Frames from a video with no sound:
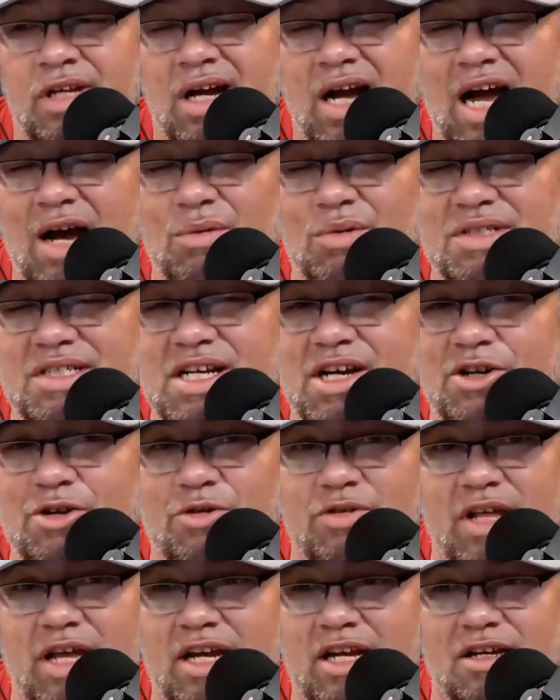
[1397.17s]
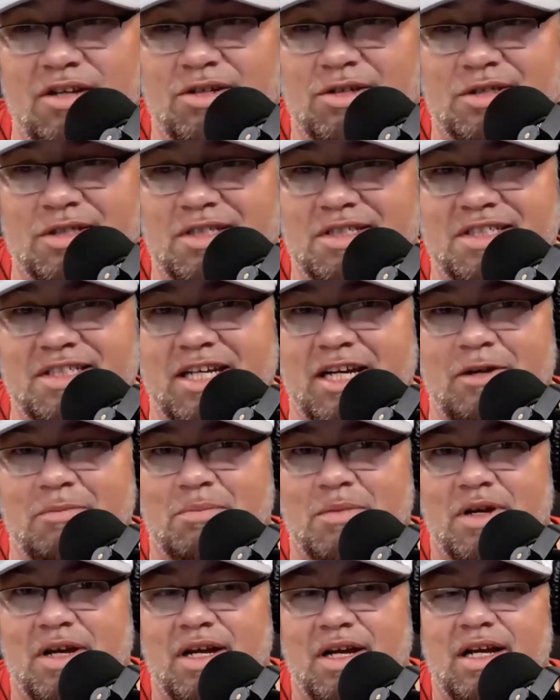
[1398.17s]
I would tell you they didn't look the same.
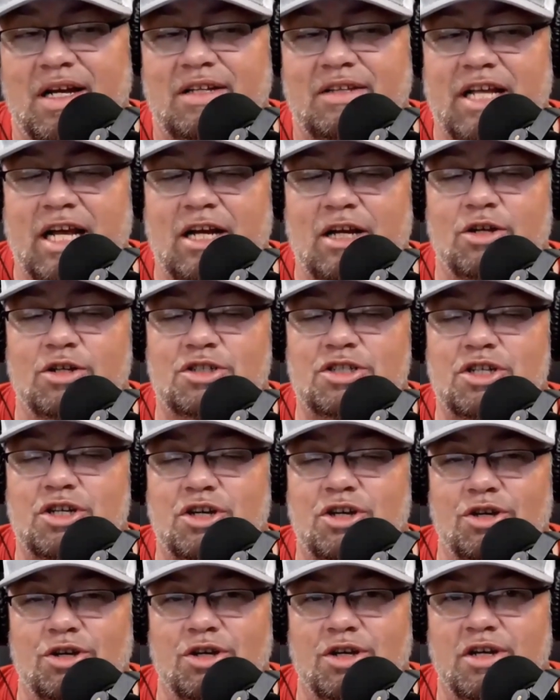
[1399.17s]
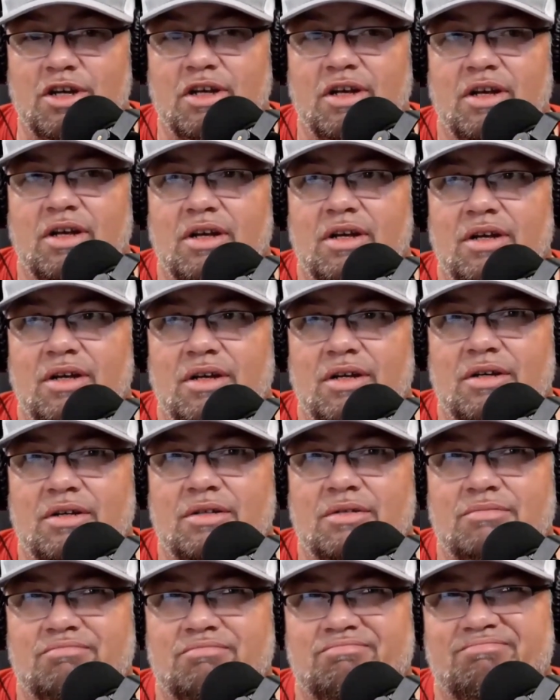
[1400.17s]
They looked good
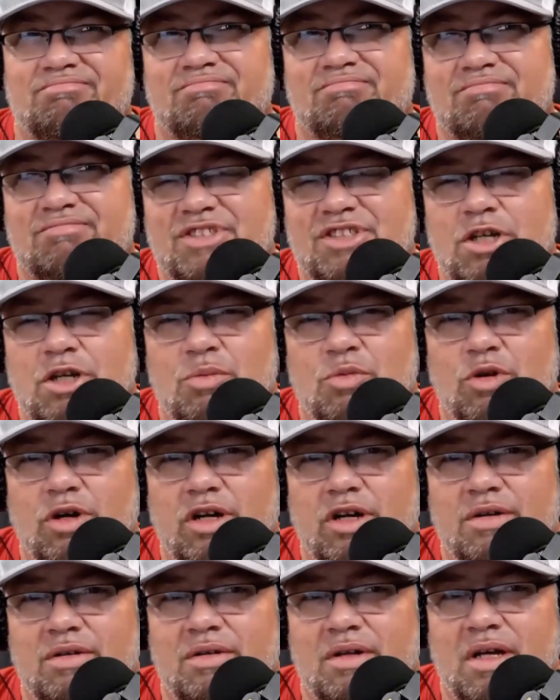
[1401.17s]
somewhat.